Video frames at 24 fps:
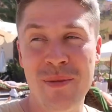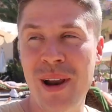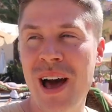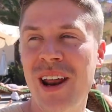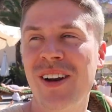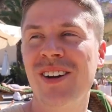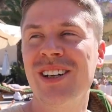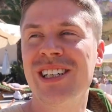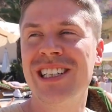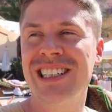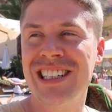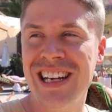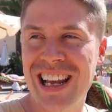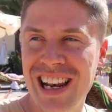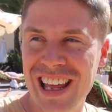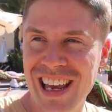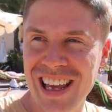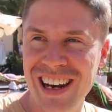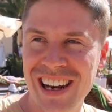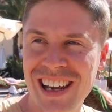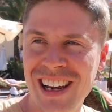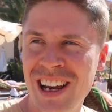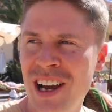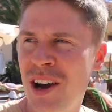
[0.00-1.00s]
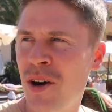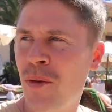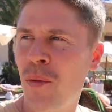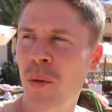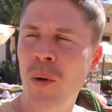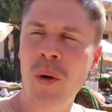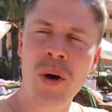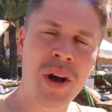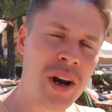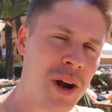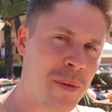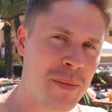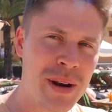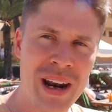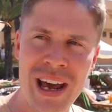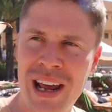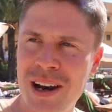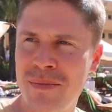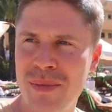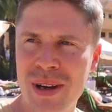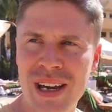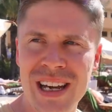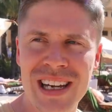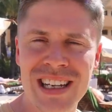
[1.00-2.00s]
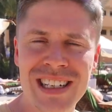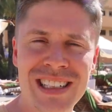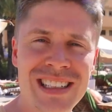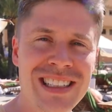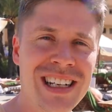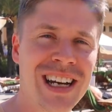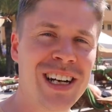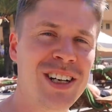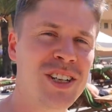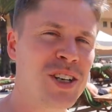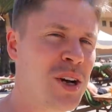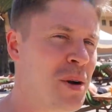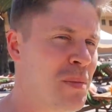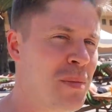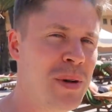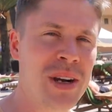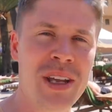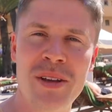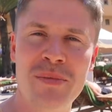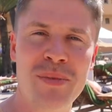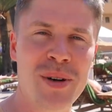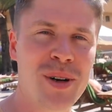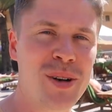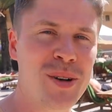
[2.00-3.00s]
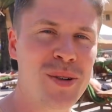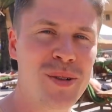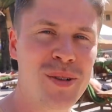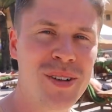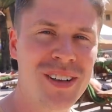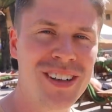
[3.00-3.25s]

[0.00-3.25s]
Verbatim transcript: plan on chilling walking up Banana Beach and jumping in the pool.